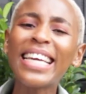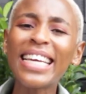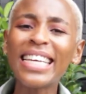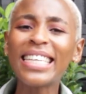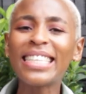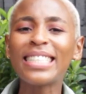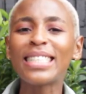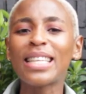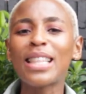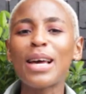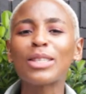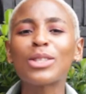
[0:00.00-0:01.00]
And
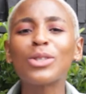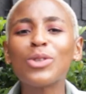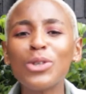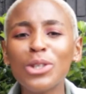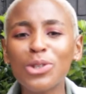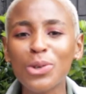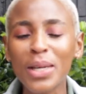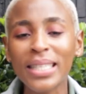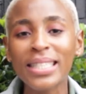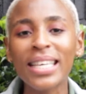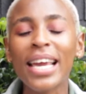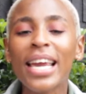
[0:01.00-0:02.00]
also, it
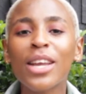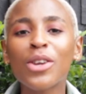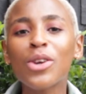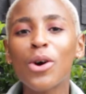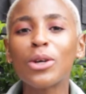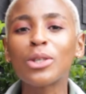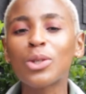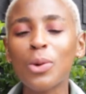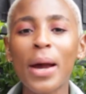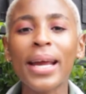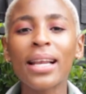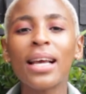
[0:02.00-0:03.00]
helps
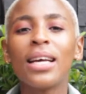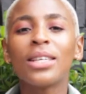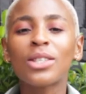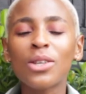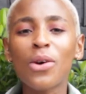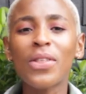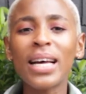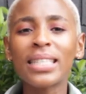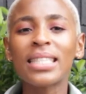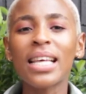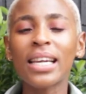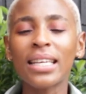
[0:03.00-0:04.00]
release the
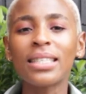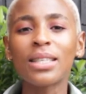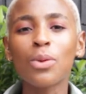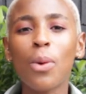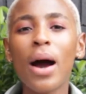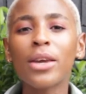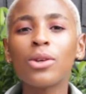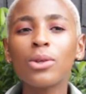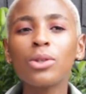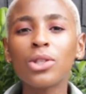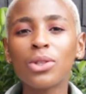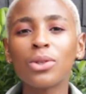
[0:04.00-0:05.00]
nutrients in
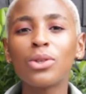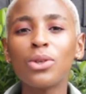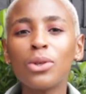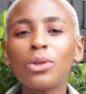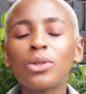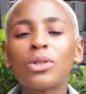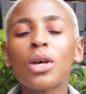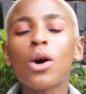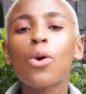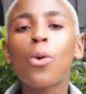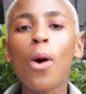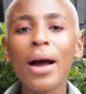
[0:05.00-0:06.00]
your soil.
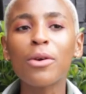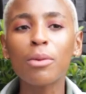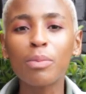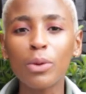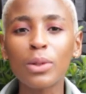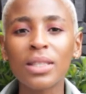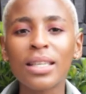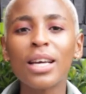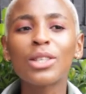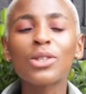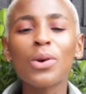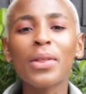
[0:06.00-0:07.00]
So that's the reason
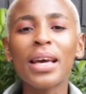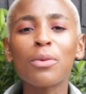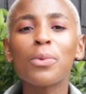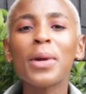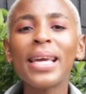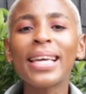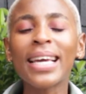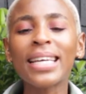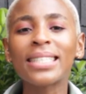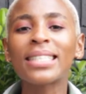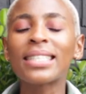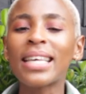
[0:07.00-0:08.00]
why you should
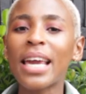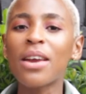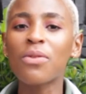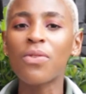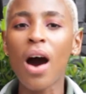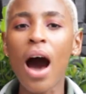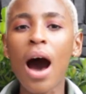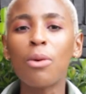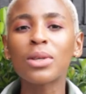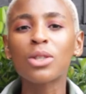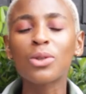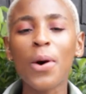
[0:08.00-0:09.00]
use
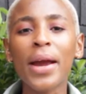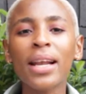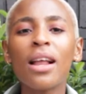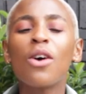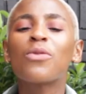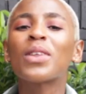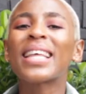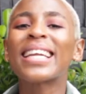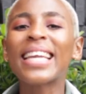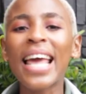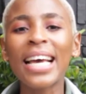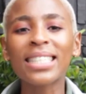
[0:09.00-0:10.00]
GuanoBoost, so that
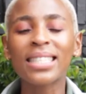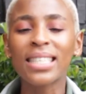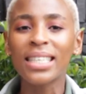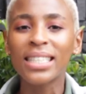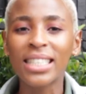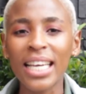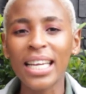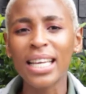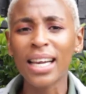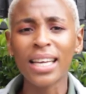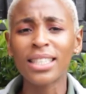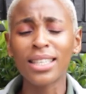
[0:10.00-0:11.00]
we can save
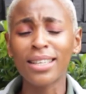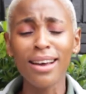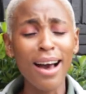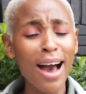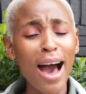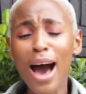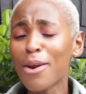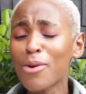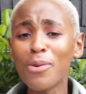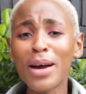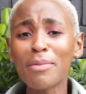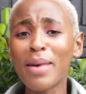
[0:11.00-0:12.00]
our soil
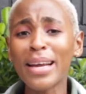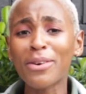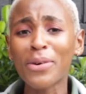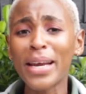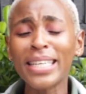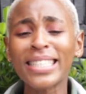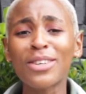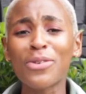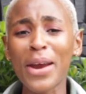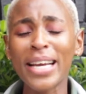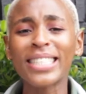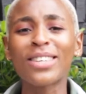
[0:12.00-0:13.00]
for the next
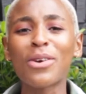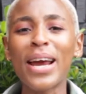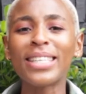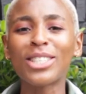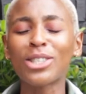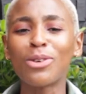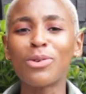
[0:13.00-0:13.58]
generation.